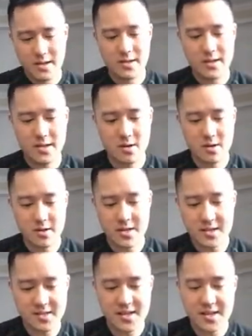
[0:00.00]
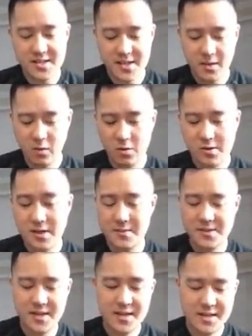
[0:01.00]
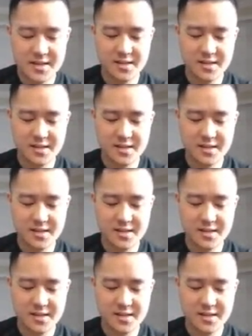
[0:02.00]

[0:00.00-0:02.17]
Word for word: either the Zacian or Zamazenta